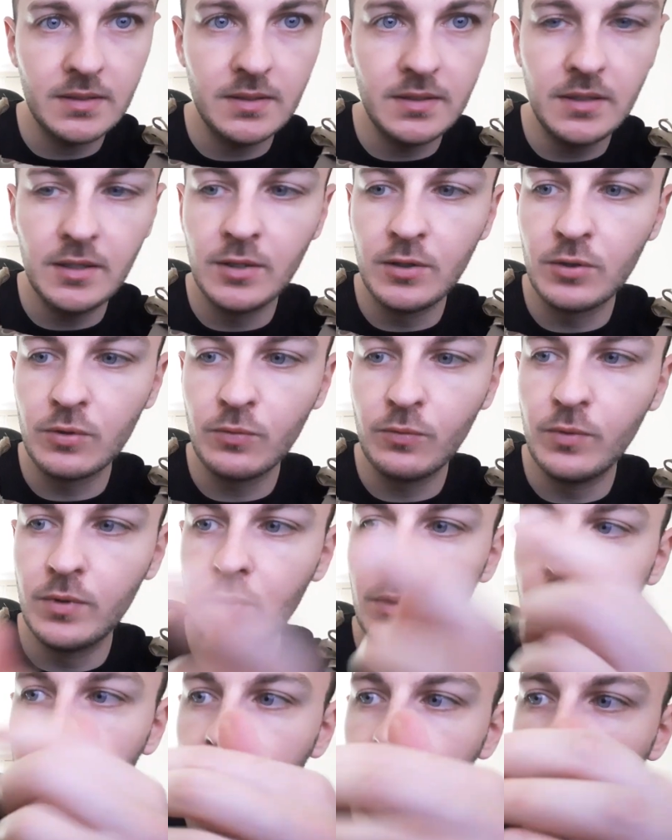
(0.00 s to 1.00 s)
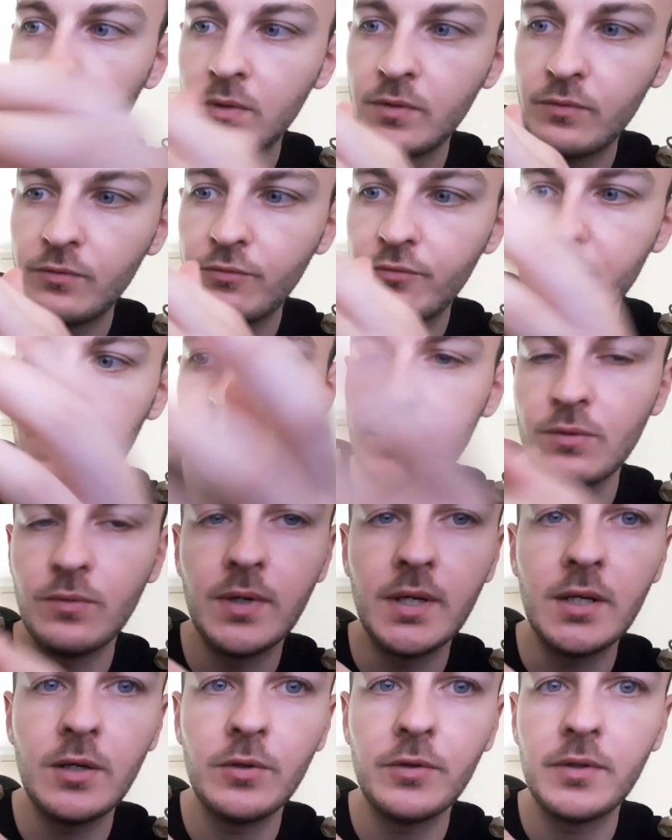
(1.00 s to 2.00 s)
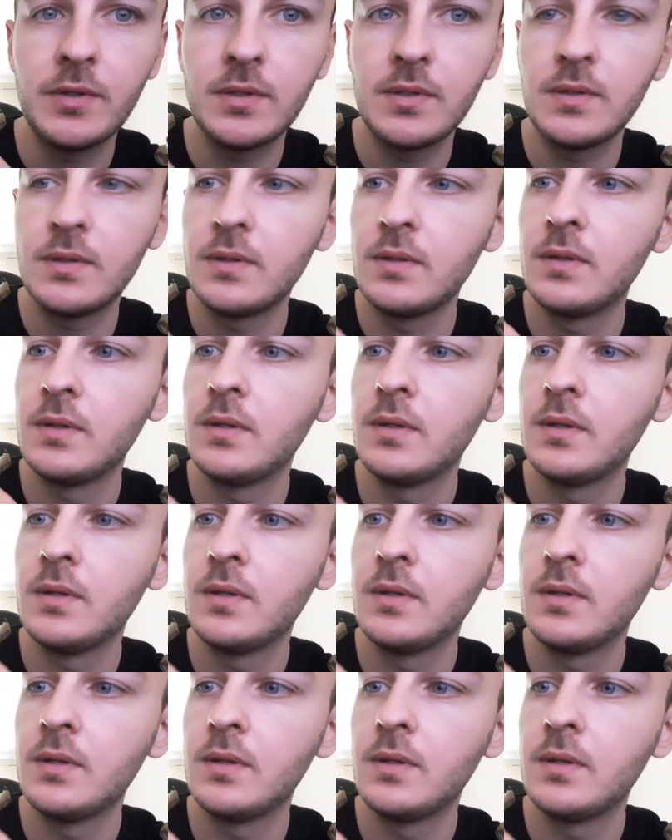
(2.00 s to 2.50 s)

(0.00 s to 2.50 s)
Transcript: the air will fizzle out,